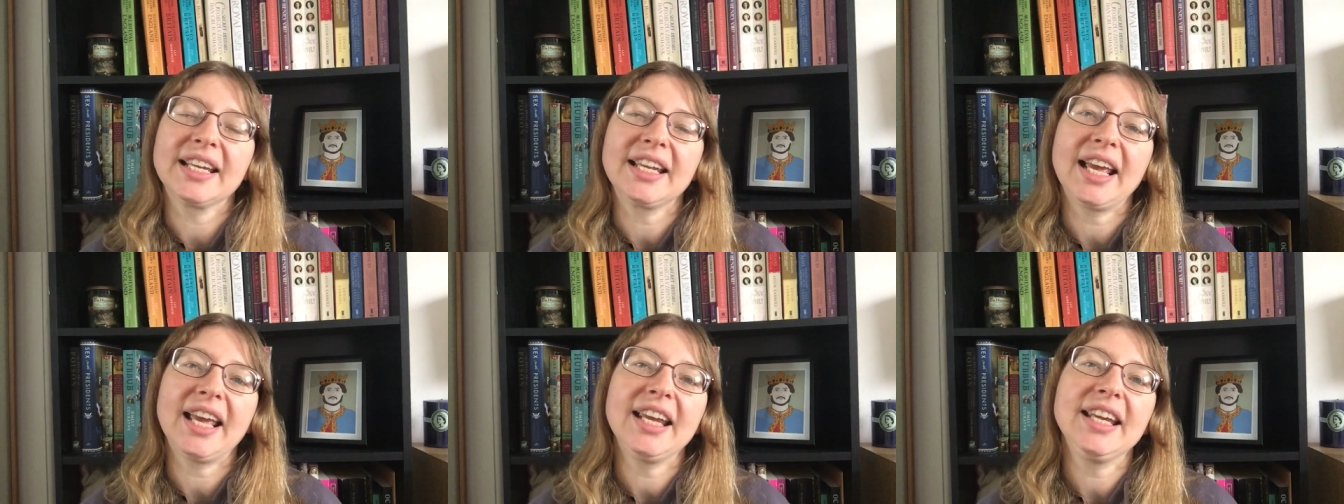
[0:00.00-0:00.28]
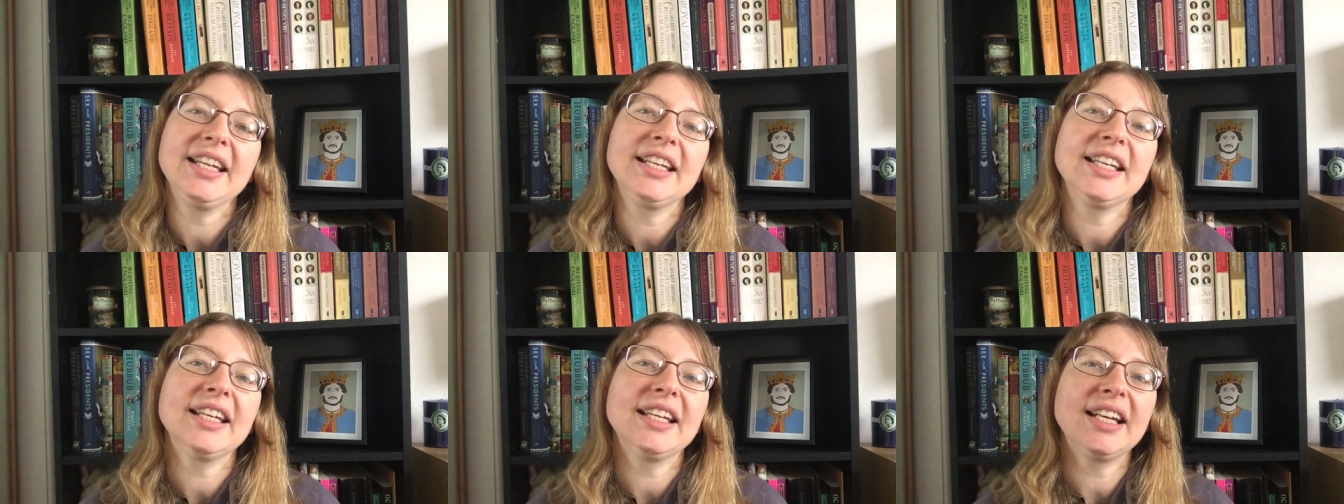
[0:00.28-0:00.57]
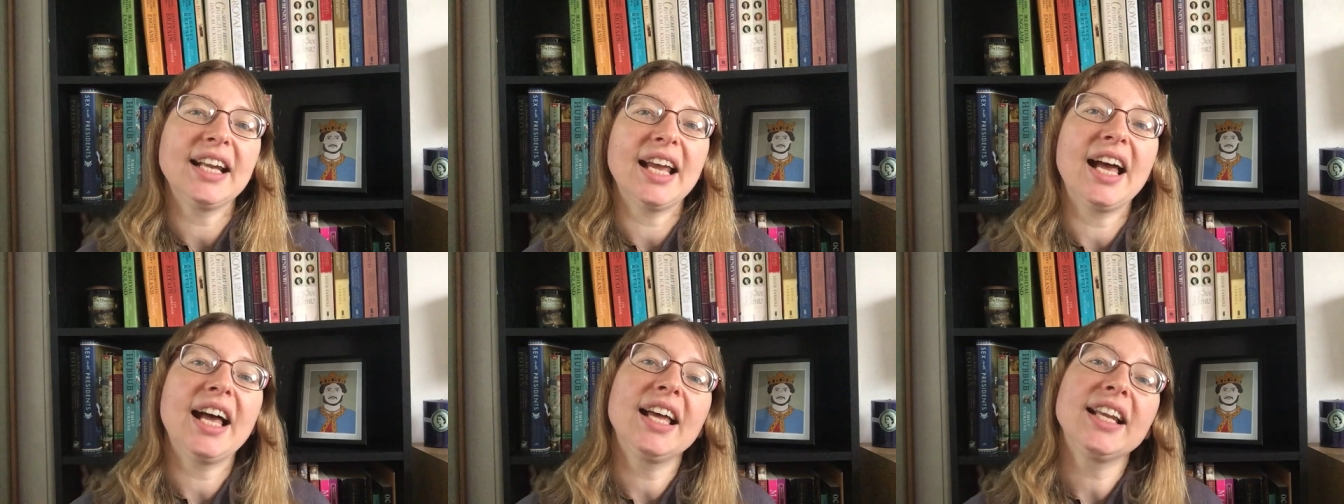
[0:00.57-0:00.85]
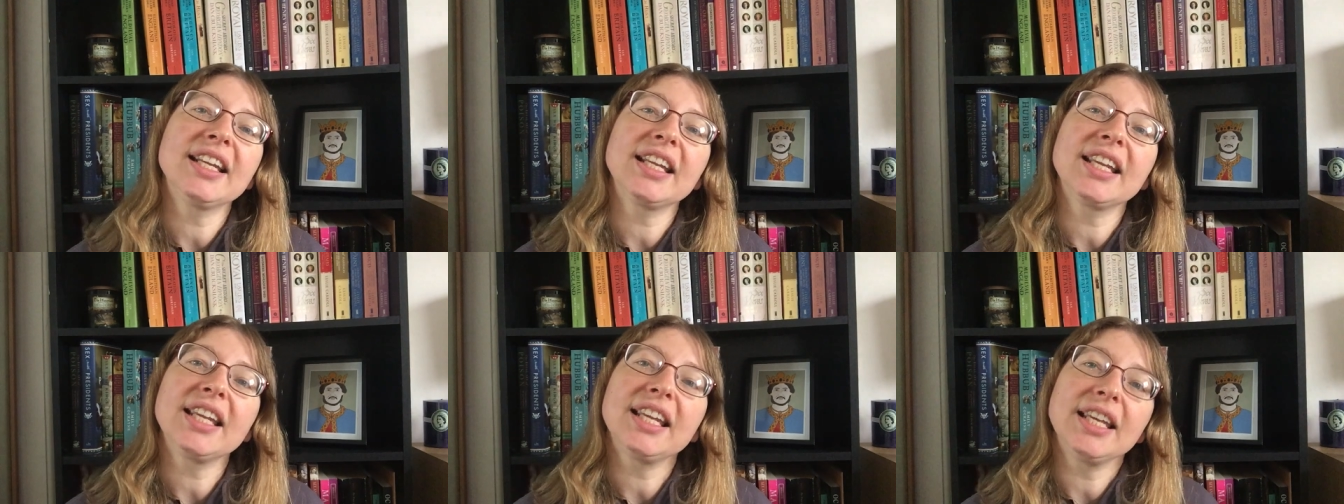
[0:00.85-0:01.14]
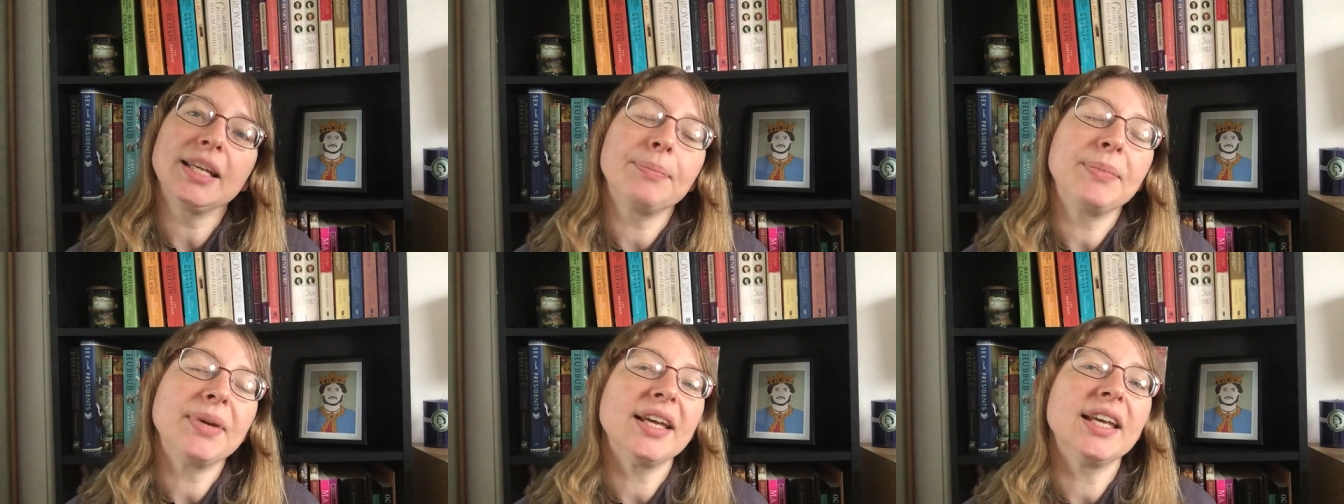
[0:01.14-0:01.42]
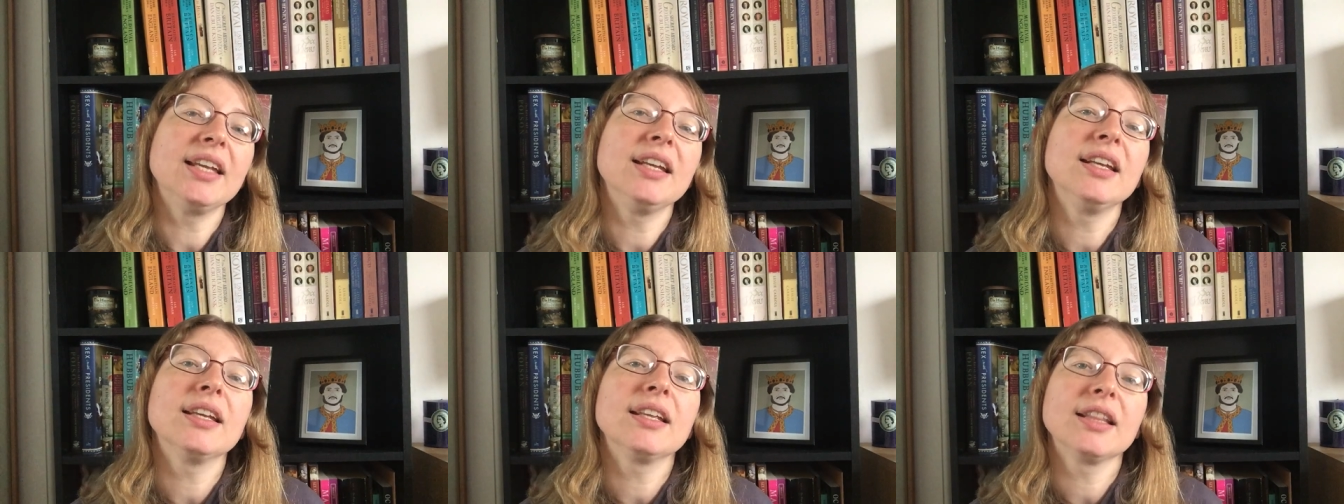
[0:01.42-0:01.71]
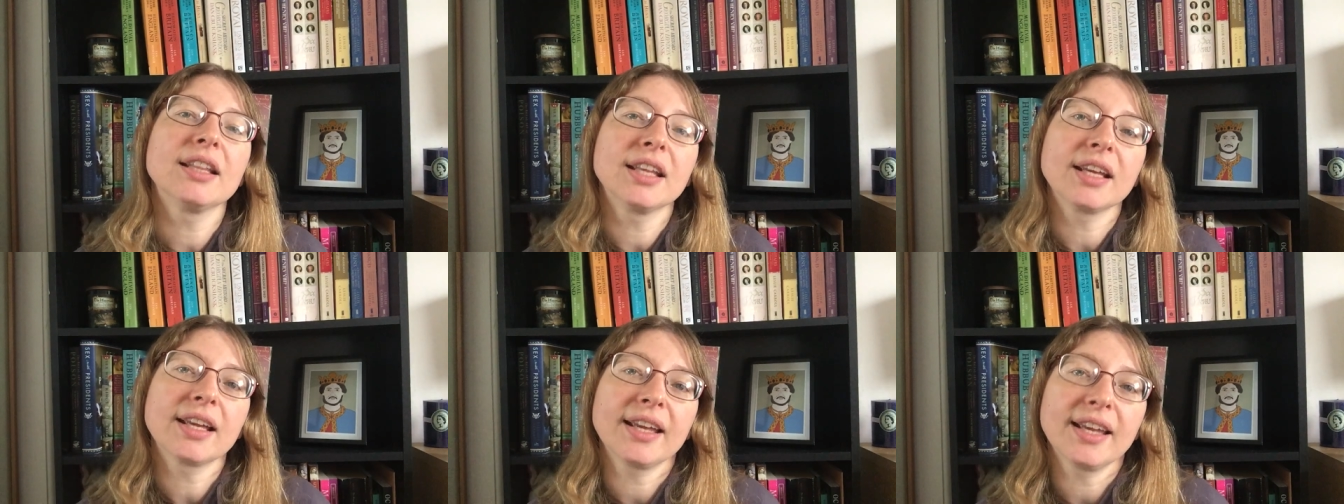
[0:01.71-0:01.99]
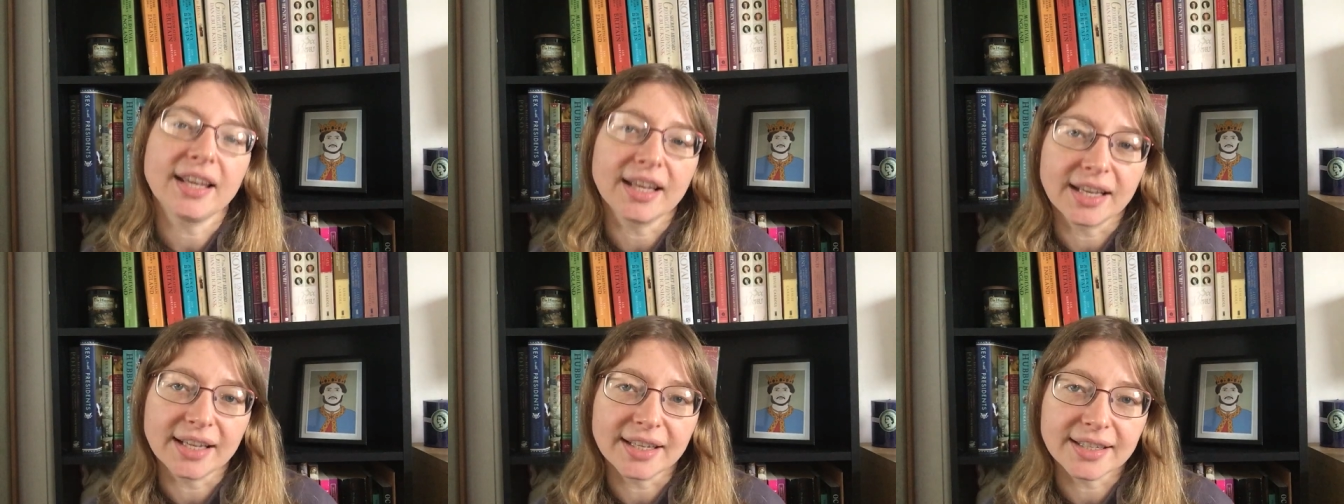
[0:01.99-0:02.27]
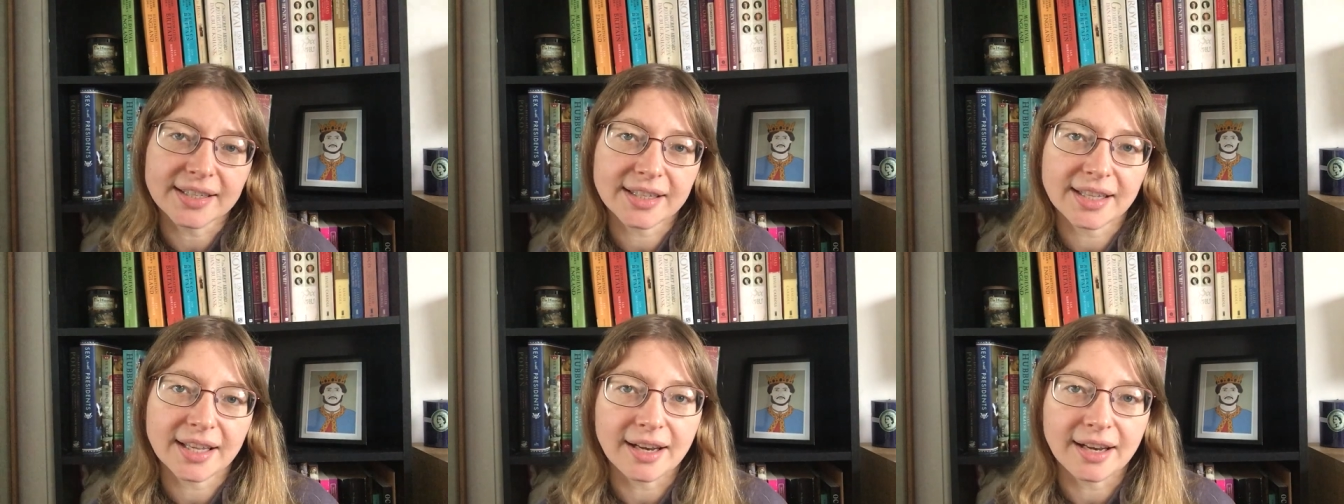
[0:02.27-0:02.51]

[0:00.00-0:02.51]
gaining and keeping the king's